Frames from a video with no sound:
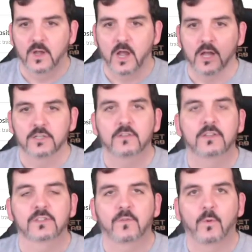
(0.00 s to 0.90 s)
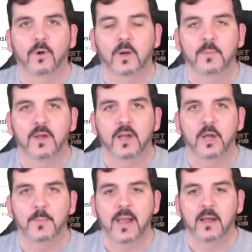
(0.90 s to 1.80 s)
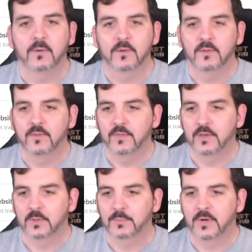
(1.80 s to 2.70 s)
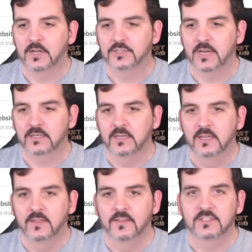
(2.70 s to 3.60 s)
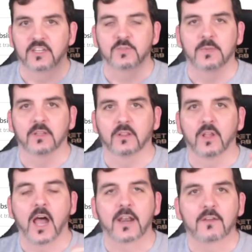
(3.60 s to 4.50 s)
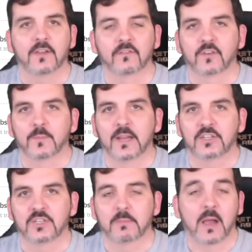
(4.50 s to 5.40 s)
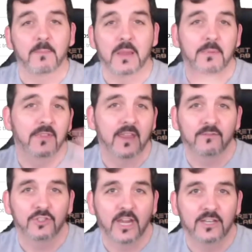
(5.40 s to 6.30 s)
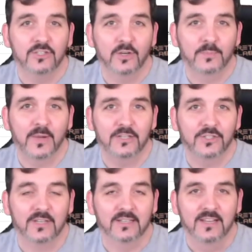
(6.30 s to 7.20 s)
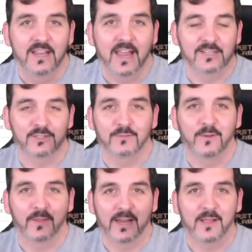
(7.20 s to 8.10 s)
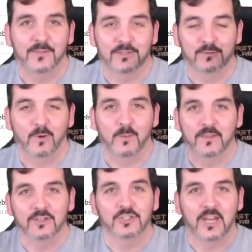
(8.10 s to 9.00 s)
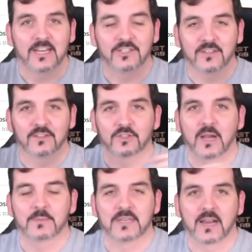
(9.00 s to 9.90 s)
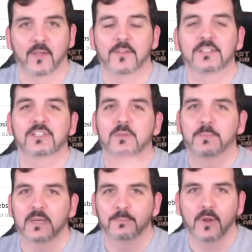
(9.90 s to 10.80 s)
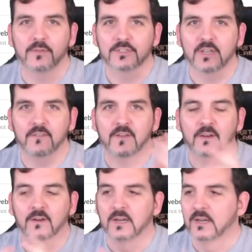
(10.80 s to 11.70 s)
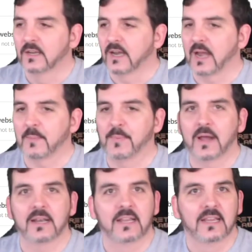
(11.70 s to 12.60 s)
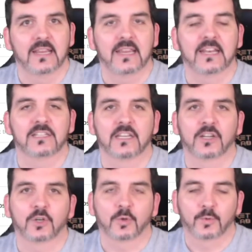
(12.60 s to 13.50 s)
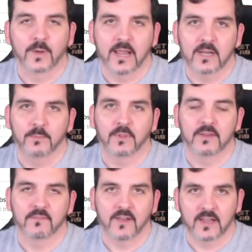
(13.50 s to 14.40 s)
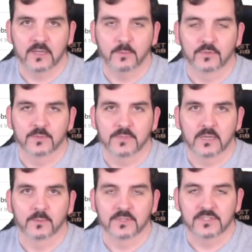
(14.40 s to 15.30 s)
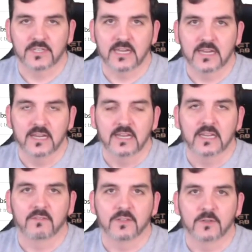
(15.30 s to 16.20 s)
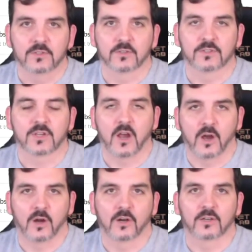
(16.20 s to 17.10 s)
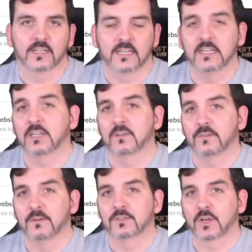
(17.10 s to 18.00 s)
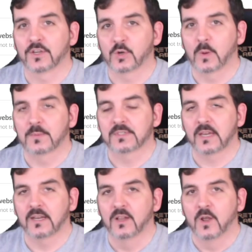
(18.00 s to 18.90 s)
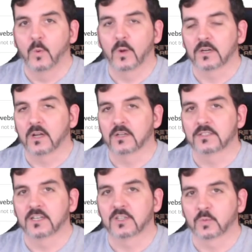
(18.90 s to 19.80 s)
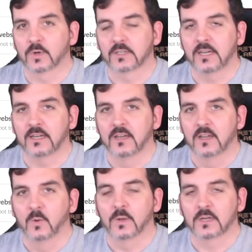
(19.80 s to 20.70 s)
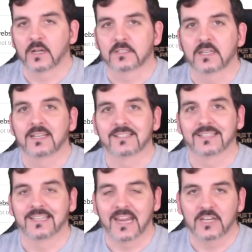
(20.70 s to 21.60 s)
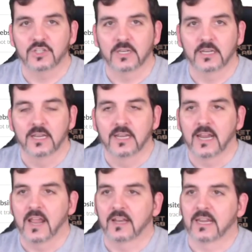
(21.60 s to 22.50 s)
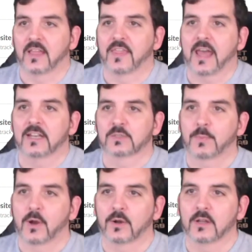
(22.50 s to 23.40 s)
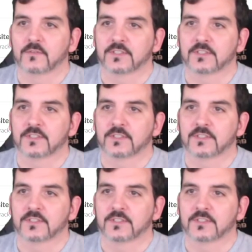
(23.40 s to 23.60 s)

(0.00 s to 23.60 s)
onto this form about their project. This gives me a lot of information about maybe they've changed their budget as they're filling out this form and they're changing the drop down. Now this is some big brother stuff here, but it is incredibly valuable to be able to see if users are getting confused on your website, what content is working, what content is engaging. And again, that is part of